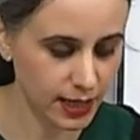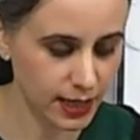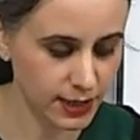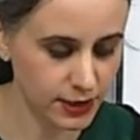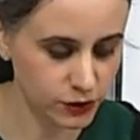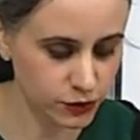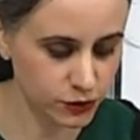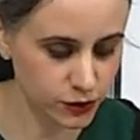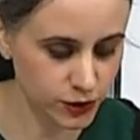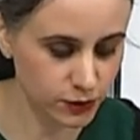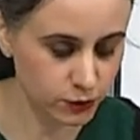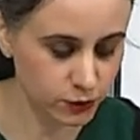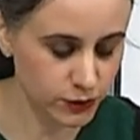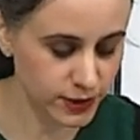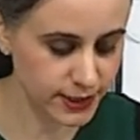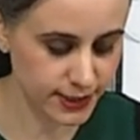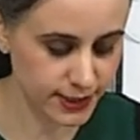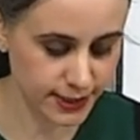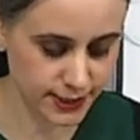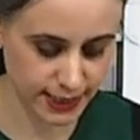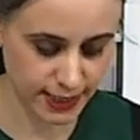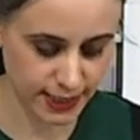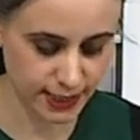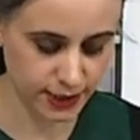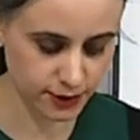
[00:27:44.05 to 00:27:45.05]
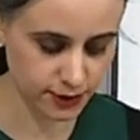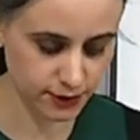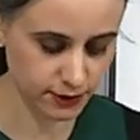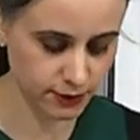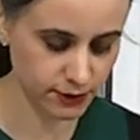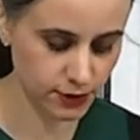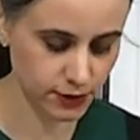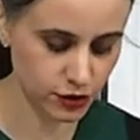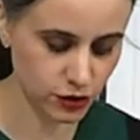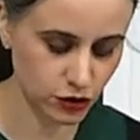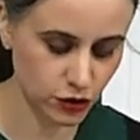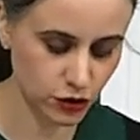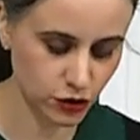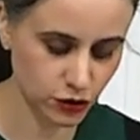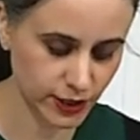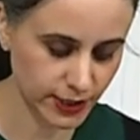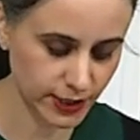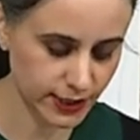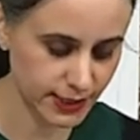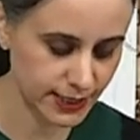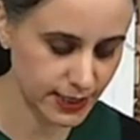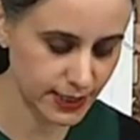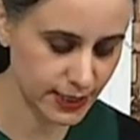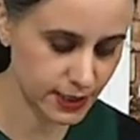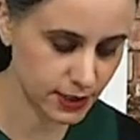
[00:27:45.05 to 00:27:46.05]
I'll do it with the StazOn so you
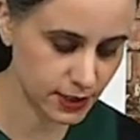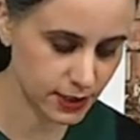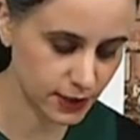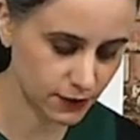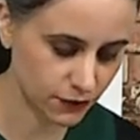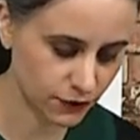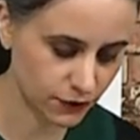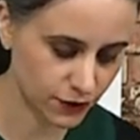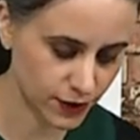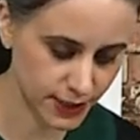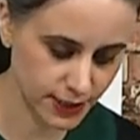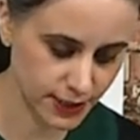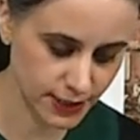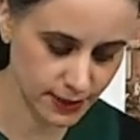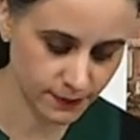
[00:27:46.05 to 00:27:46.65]
can see the difference.